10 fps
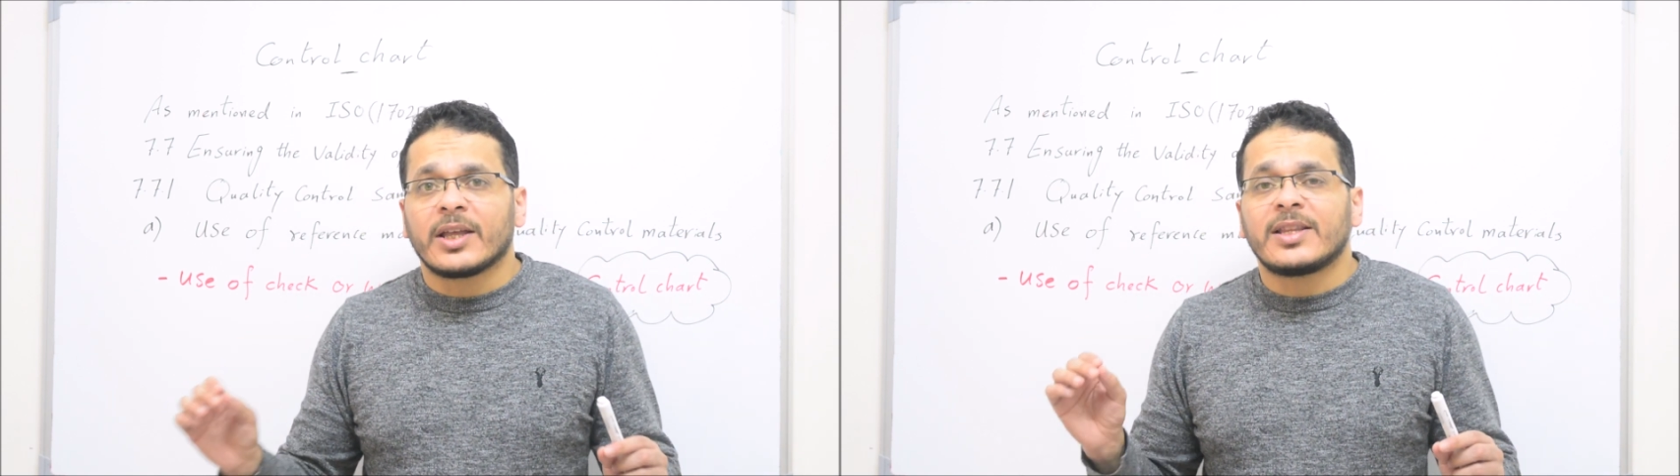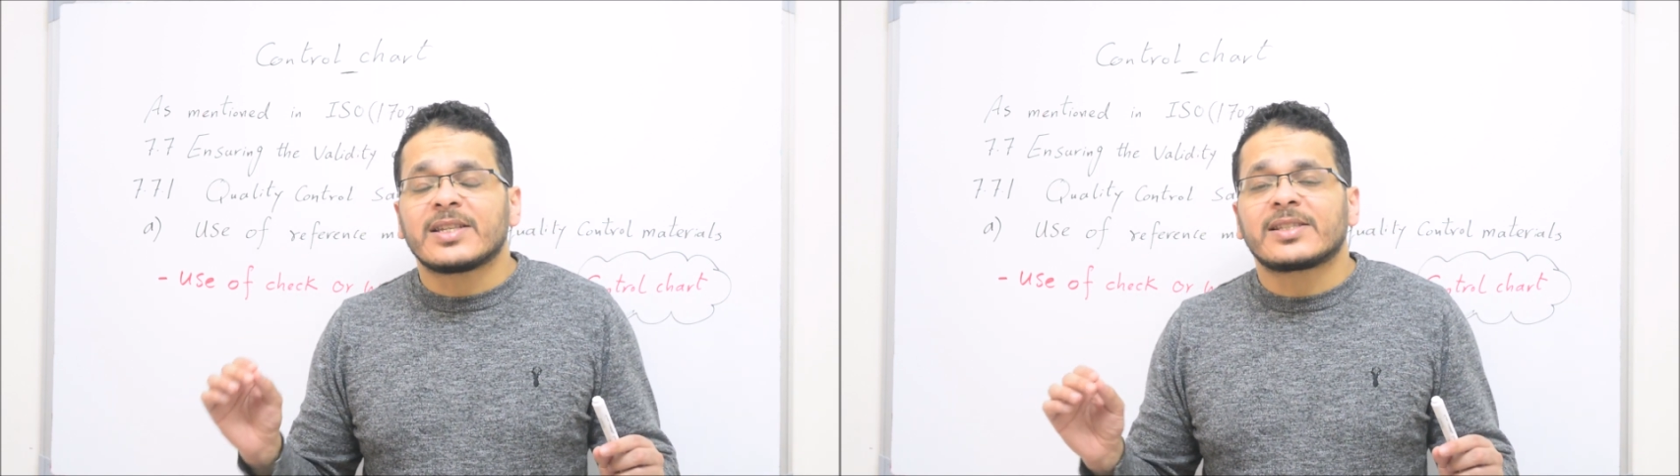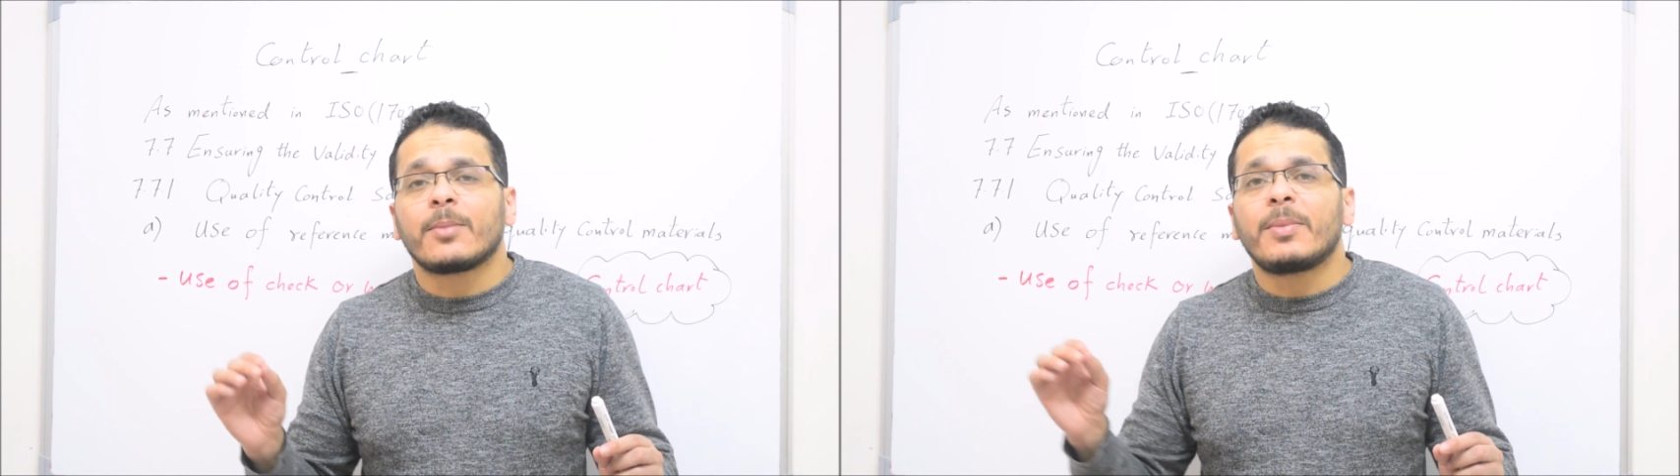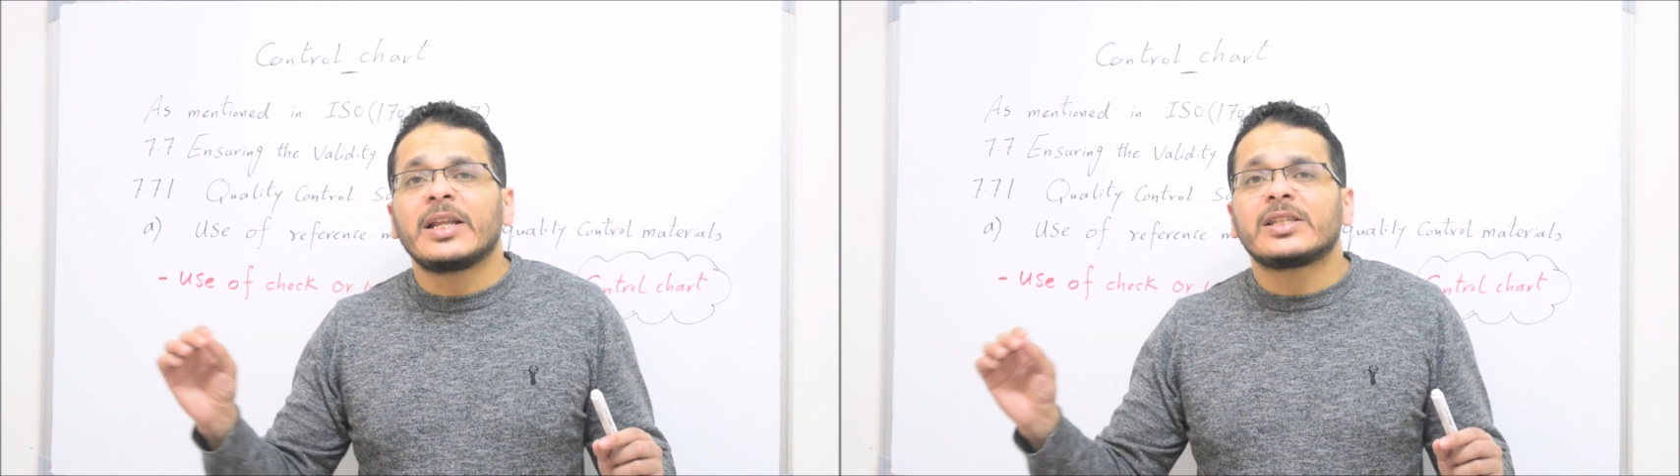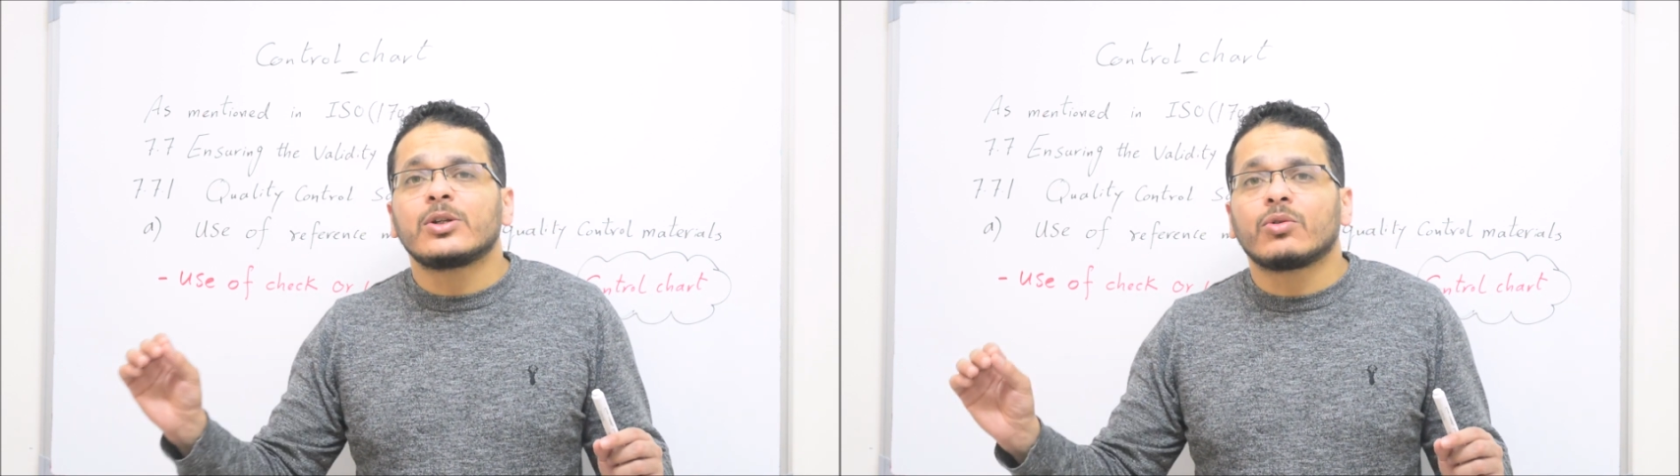the
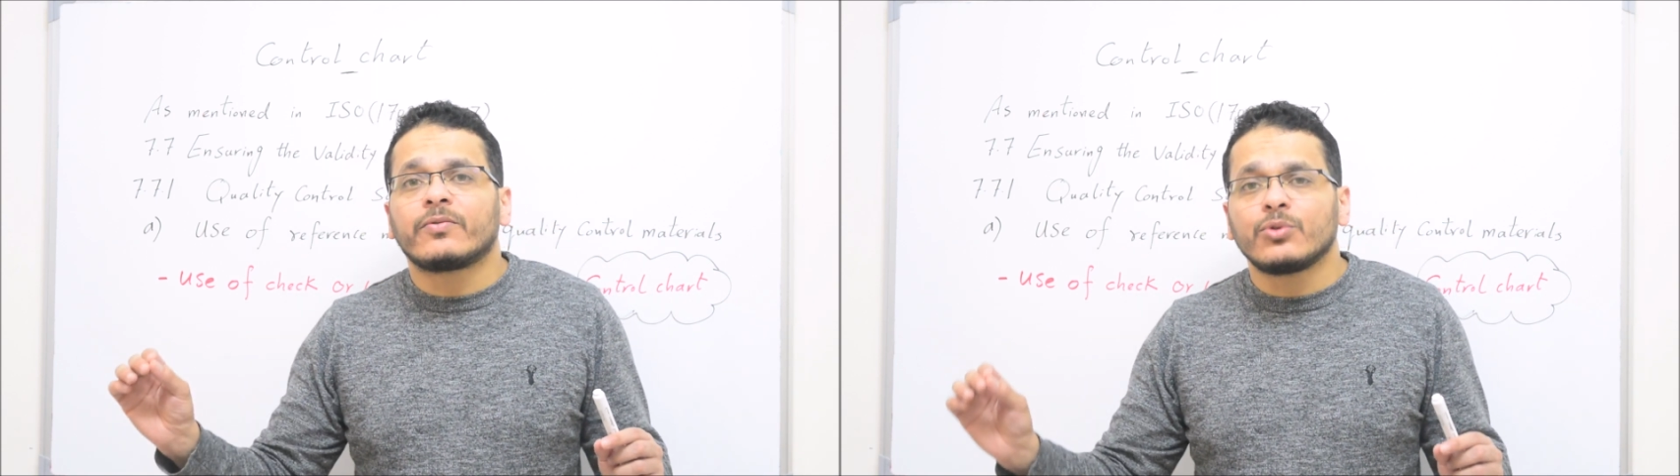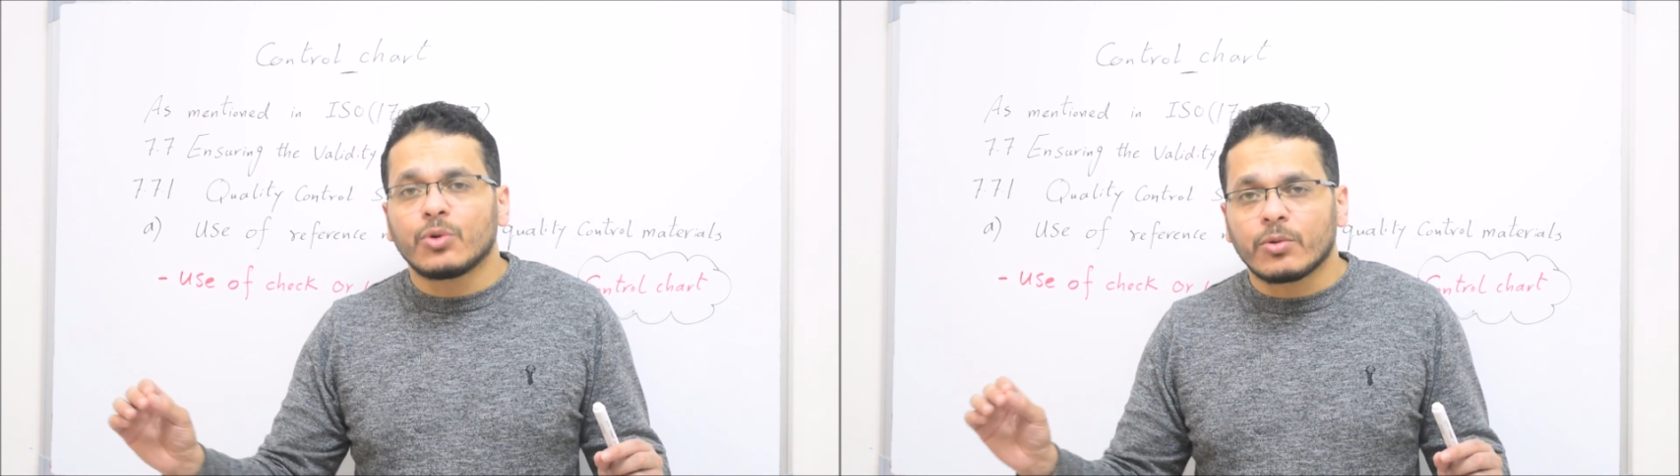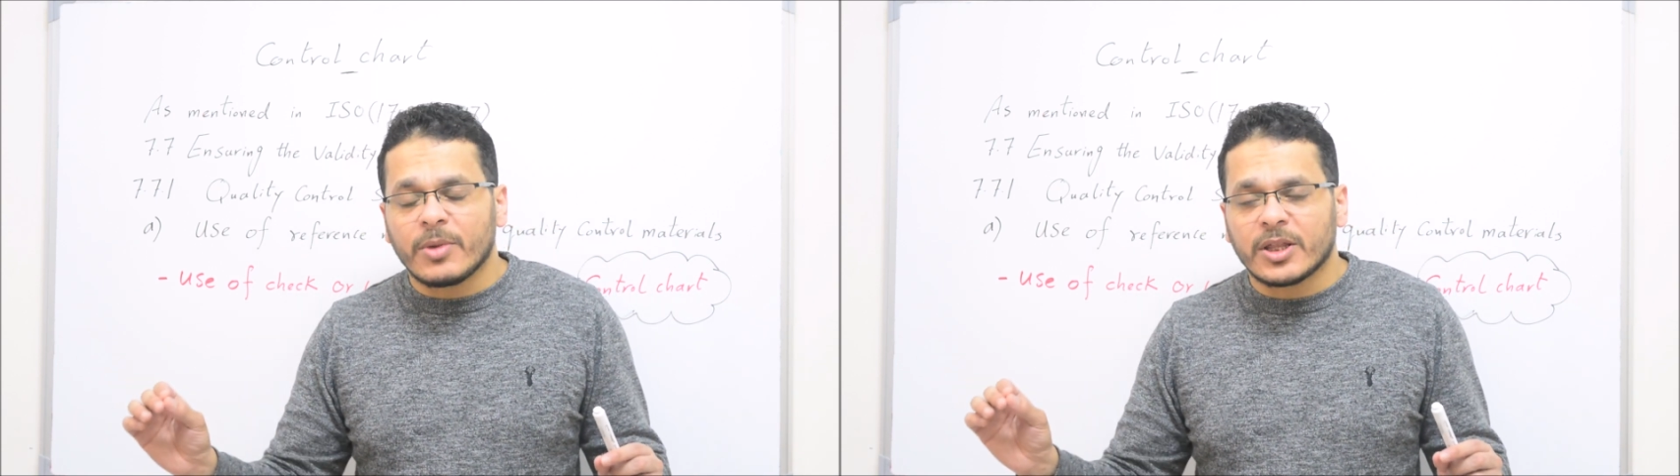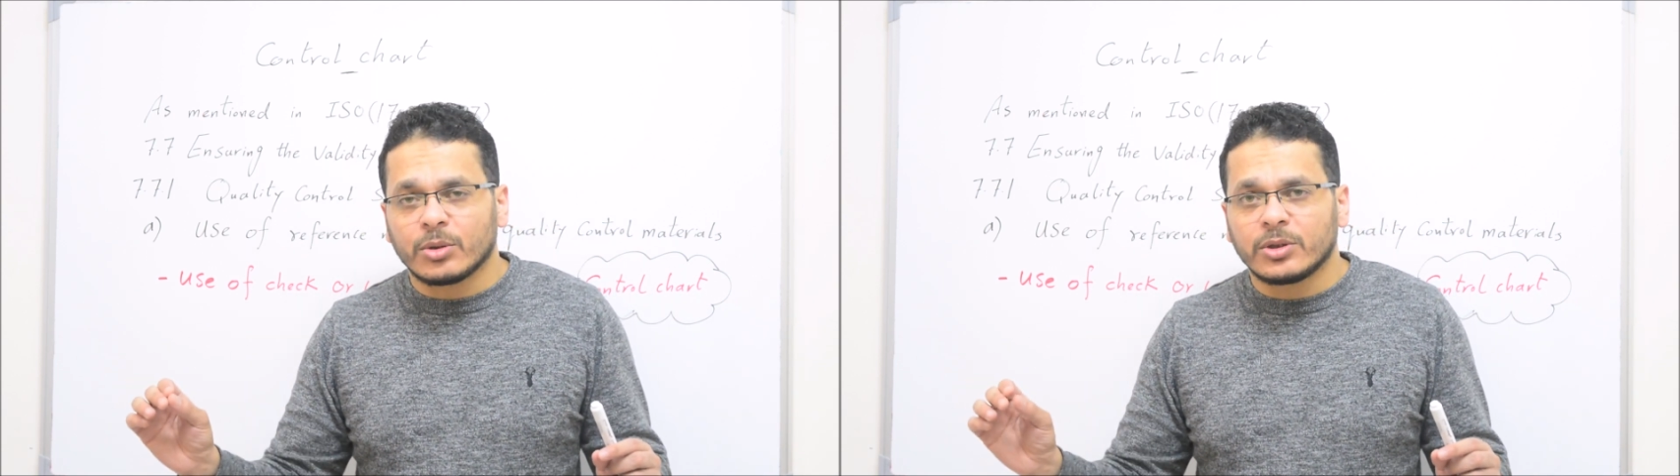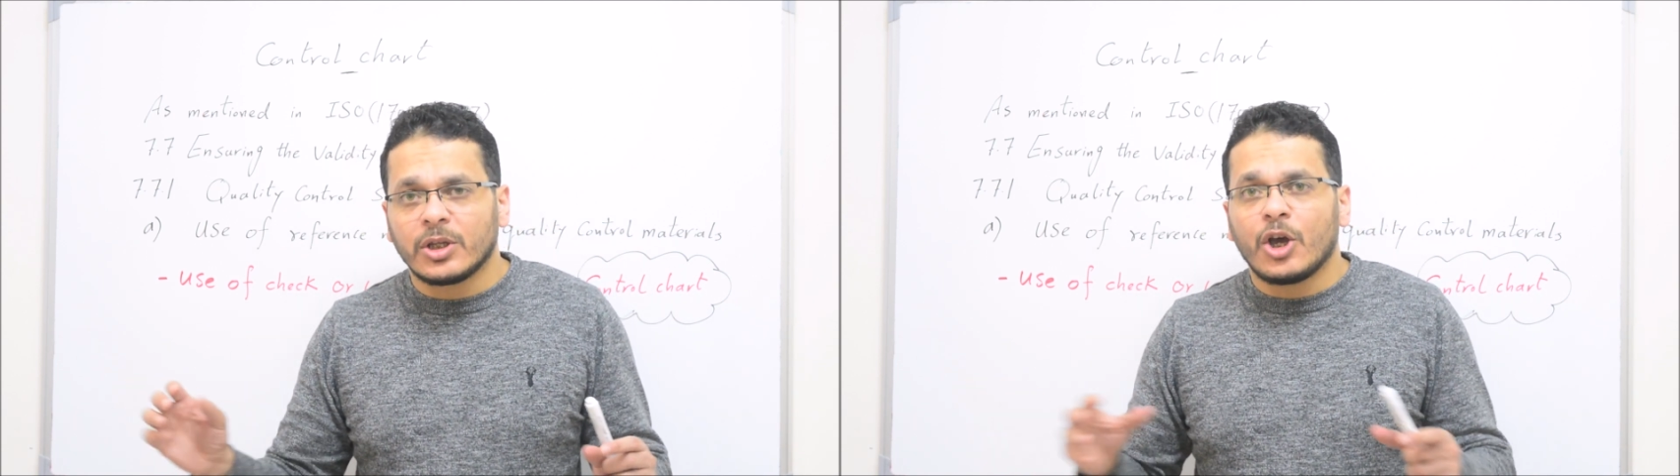stability of your
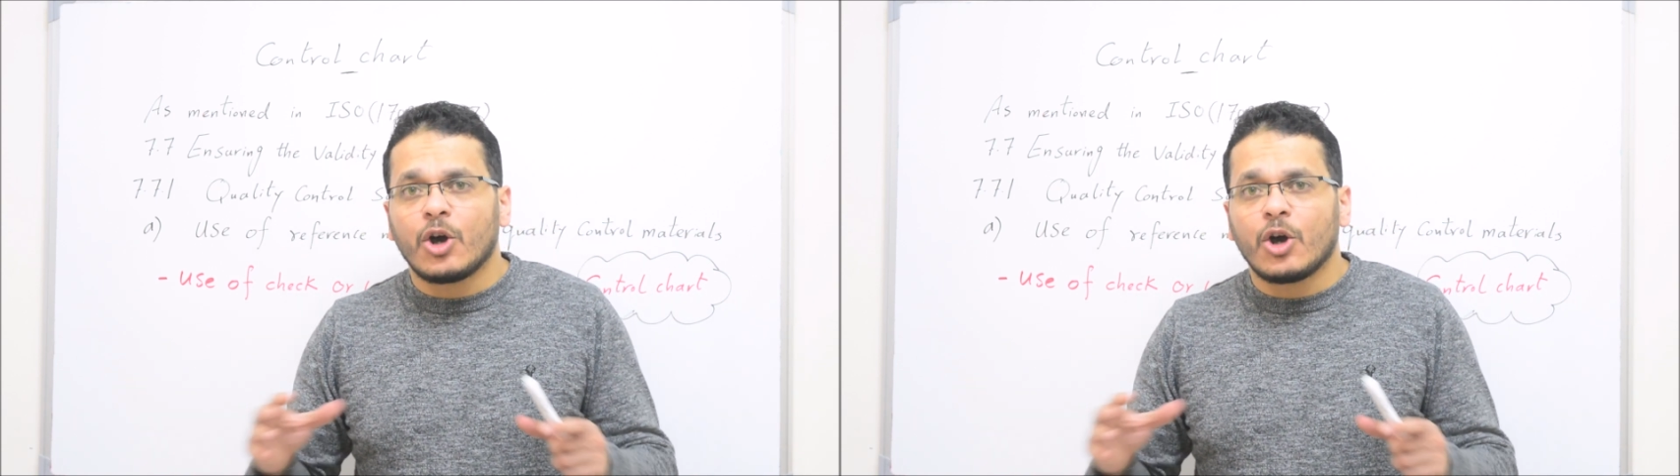method